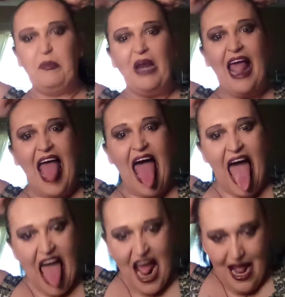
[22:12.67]

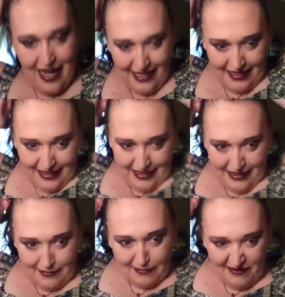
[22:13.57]

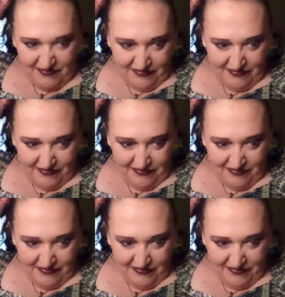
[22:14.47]
blah?